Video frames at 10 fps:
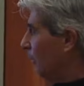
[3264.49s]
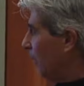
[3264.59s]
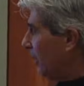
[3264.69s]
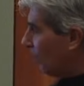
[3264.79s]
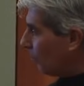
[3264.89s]

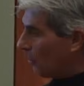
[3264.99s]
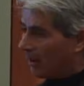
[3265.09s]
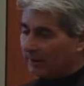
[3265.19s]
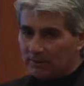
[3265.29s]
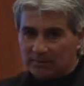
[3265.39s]
We don't
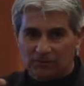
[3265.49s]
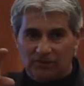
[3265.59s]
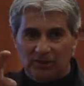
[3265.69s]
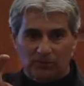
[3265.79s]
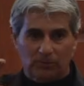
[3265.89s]
want elk to
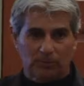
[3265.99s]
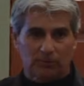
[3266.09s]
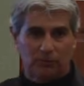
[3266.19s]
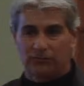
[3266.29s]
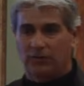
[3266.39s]
see us when we're
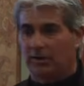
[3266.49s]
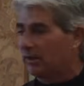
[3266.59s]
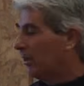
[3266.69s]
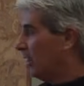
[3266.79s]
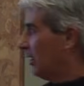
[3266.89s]
too far.